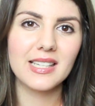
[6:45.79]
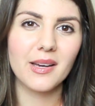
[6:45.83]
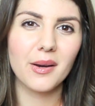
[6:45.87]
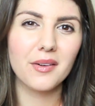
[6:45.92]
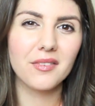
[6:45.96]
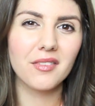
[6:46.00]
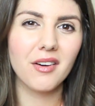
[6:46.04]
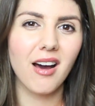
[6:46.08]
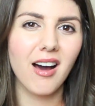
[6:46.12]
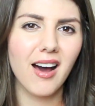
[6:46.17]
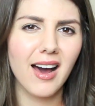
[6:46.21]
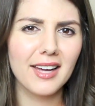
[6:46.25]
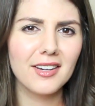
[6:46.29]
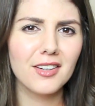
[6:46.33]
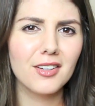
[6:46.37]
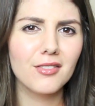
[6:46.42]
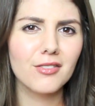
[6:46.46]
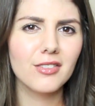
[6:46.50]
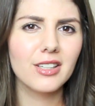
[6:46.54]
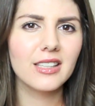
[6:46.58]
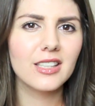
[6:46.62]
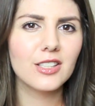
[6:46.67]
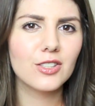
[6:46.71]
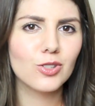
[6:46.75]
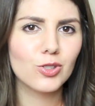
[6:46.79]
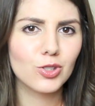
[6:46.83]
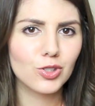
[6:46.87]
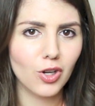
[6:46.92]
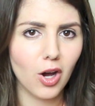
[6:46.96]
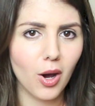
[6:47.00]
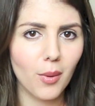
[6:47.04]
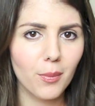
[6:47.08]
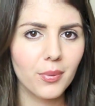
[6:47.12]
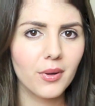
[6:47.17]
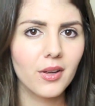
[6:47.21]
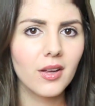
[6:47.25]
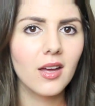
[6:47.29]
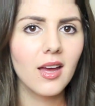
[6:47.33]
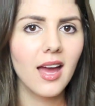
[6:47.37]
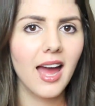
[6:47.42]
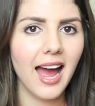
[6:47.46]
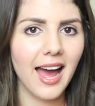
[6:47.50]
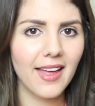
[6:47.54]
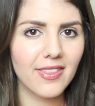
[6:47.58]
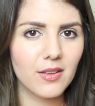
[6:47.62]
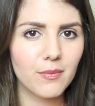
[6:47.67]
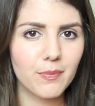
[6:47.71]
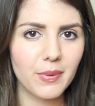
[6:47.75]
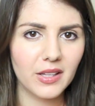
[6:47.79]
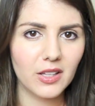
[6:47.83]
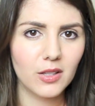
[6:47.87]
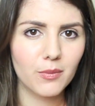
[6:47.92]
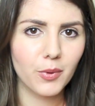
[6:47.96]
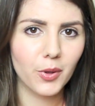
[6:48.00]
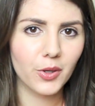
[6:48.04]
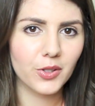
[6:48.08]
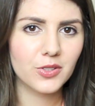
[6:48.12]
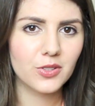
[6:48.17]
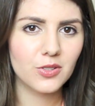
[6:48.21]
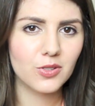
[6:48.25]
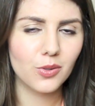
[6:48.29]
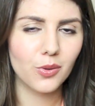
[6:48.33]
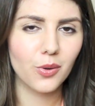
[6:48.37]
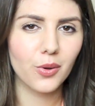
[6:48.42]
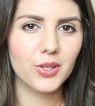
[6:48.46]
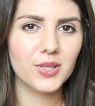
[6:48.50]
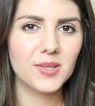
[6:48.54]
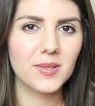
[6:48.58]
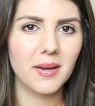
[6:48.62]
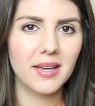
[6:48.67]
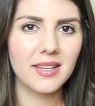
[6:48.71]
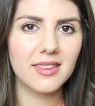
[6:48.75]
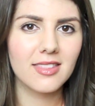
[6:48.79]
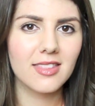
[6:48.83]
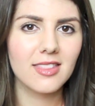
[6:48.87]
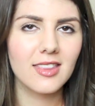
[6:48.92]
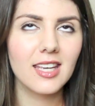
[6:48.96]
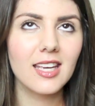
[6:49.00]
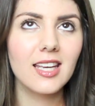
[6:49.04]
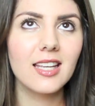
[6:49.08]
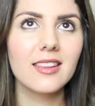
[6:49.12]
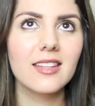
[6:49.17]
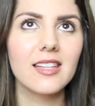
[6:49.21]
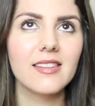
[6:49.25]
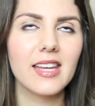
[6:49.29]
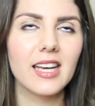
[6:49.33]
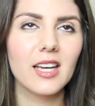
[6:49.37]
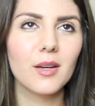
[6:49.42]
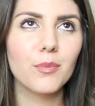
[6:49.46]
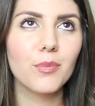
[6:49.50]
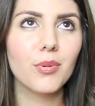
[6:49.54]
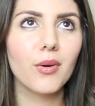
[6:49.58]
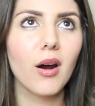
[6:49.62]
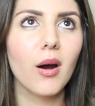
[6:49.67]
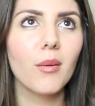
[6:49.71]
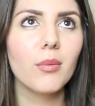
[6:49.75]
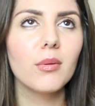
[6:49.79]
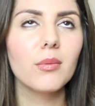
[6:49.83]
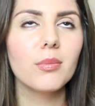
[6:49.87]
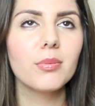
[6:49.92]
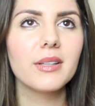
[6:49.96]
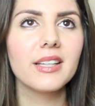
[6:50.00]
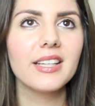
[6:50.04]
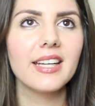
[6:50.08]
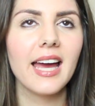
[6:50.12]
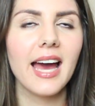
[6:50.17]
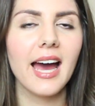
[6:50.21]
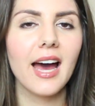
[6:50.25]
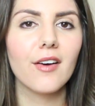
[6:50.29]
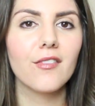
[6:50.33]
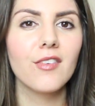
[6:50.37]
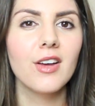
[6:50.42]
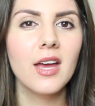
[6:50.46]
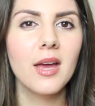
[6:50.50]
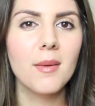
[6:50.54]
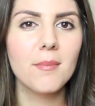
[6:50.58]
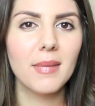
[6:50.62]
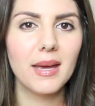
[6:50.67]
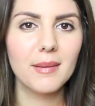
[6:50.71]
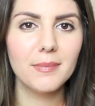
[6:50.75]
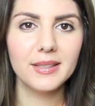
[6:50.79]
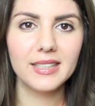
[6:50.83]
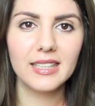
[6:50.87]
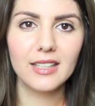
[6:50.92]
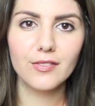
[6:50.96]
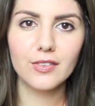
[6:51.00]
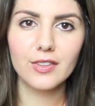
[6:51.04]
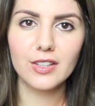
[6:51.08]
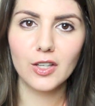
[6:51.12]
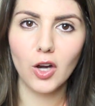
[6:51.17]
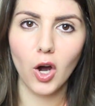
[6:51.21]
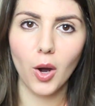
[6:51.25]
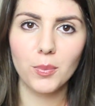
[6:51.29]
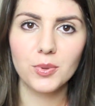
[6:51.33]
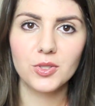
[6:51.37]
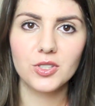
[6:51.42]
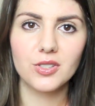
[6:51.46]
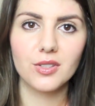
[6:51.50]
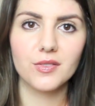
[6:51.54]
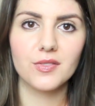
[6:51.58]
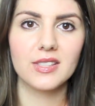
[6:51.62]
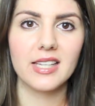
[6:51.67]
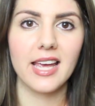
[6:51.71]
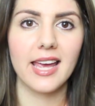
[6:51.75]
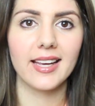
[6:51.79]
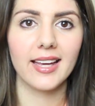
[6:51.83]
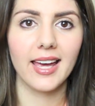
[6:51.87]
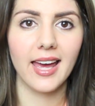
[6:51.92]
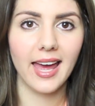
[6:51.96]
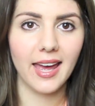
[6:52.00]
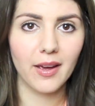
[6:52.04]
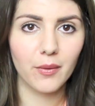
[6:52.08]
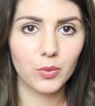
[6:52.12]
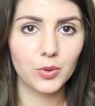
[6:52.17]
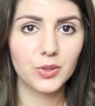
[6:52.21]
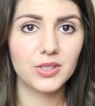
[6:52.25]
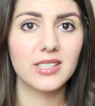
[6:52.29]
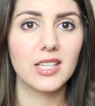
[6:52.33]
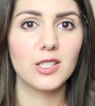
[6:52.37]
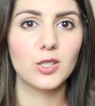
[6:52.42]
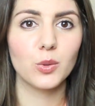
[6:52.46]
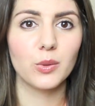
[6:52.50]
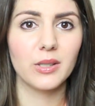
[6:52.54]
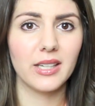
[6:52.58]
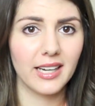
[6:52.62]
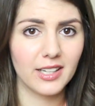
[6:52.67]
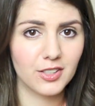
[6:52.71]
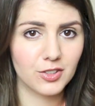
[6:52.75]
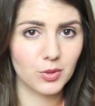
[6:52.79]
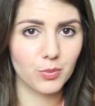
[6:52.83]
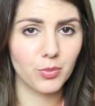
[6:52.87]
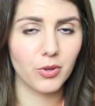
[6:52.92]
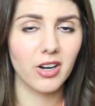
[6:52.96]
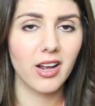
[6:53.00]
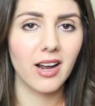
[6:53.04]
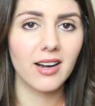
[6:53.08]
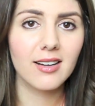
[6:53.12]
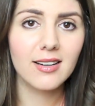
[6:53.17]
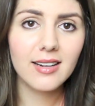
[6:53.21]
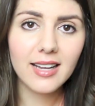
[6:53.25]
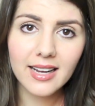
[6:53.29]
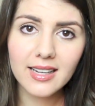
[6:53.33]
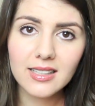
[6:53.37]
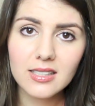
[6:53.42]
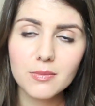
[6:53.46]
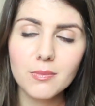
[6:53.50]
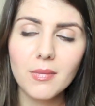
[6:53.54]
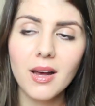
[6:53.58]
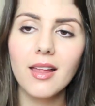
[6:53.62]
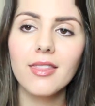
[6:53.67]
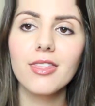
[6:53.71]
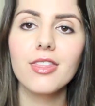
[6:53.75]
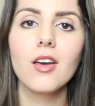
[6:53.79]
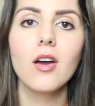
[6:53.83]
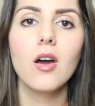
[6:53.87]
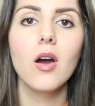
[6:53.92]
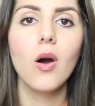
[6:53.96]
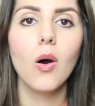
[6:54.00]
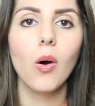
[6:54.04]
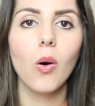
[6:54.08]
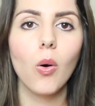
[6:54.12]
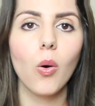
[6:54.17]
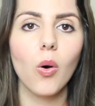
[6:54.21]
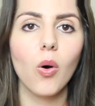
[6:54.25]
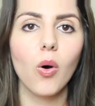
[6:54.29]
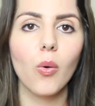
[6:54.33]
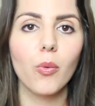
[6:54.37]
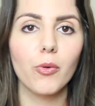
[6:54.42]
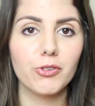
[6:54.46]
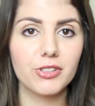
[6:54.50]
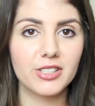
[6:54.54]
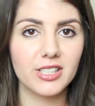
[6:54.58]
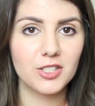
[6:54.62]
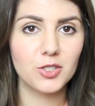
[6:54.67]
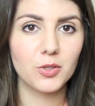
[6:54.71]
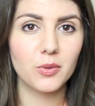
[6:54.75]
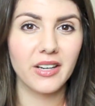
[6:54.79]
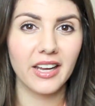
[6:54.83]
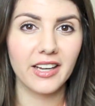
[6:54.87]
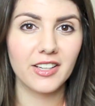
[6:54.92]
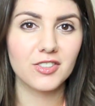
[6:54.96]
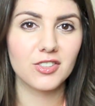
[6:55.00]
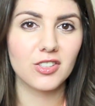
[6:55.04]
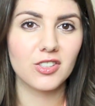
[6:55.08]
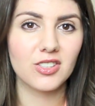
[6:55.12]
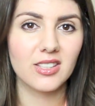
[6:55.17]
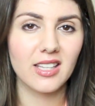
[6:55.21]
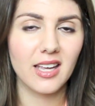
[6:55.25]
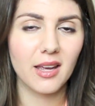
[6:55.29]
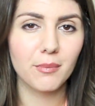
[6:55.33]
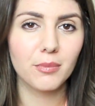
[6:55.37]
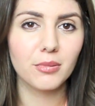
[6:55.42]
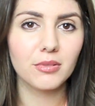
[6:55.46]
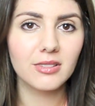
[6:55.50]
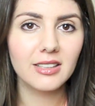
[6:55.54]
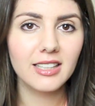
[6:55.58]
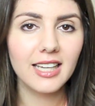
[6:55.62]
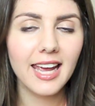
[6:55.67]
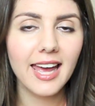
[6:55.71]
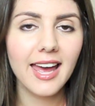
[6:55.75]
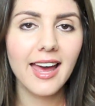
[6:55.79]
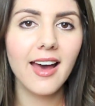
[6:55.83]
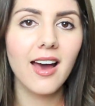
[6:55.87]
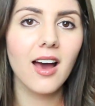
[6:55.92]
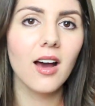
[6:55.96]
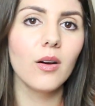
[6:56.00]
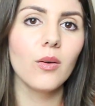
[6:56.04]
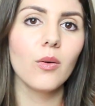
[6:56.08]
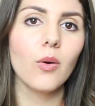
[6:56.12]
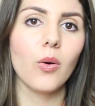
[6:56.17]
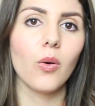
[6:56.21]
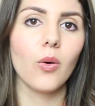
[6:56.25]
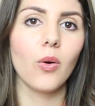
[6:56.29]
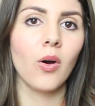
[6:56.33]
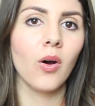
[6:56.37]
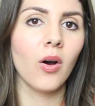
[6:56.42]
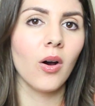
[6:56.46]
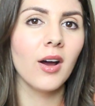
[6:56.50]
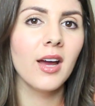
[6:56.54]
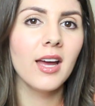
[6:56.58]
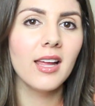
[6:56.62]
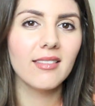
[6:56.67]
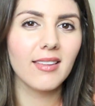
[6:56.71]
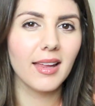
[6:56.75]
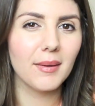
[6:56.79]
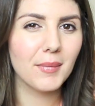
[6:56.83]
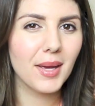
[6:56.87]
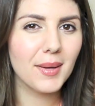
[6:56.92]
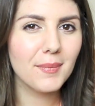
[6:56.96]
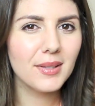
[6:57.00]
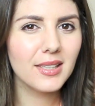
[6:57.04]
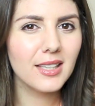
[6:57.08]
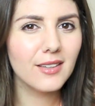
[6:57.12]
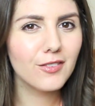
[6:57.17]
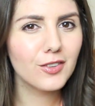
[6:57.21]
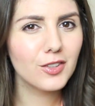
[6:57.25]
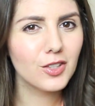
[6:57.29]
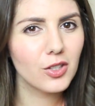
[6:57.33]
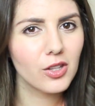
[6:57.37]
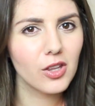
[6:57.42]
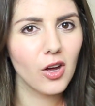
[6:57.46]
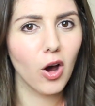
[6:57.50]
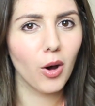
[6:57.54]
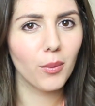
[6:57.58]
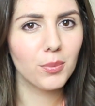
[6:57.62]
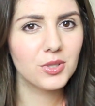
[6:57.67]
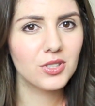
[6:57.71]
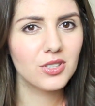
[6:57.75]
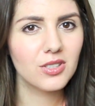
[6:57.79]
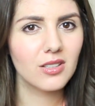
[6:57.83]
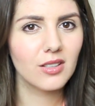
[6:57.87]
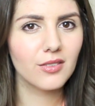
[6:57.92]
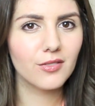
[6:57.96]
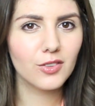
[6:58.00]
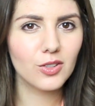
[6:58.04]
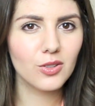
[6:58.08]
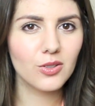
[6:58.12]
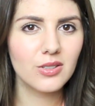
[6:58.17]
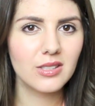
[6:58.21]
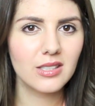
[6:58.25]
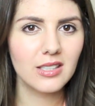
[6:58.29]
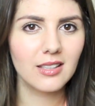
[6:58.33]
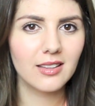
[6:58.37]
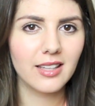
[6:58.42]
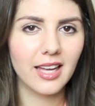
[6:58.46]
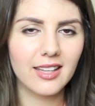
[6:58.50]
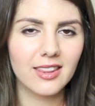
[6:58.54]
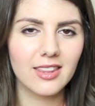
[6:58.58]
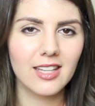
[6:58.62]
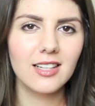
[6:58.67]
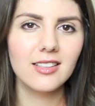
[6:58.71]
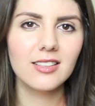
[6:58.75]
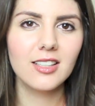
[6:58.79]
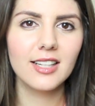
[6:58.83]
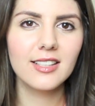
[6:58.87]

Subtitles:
However, I don't really shop at the Bellabox store, so I think that they could probably have maybe given the option of saying, hey, we'll send you an extra product next month, or we'll send you an extra sample now, or like maybe giving you the option of using that thing.